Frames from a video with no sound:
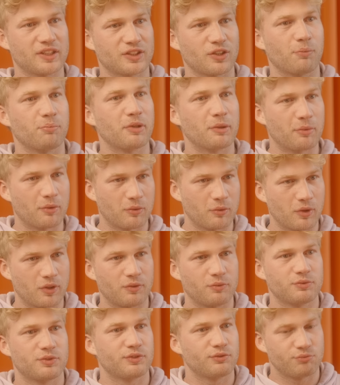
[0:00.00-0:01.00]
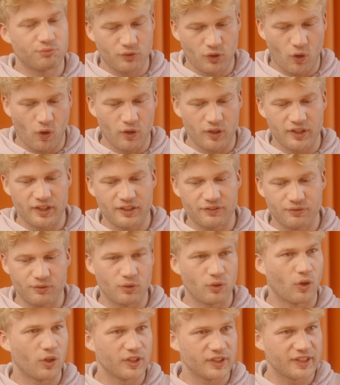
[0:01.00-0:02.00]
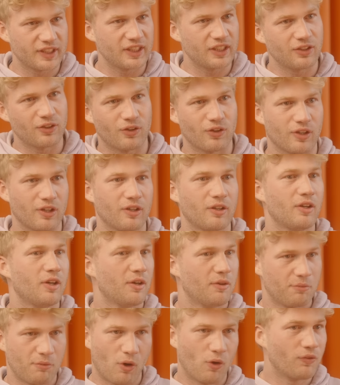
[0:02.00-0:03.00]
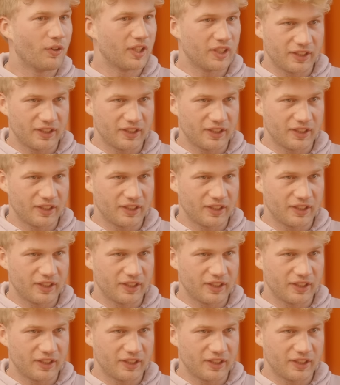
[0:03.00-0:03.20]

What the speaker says: Some people would call it even noisy or overly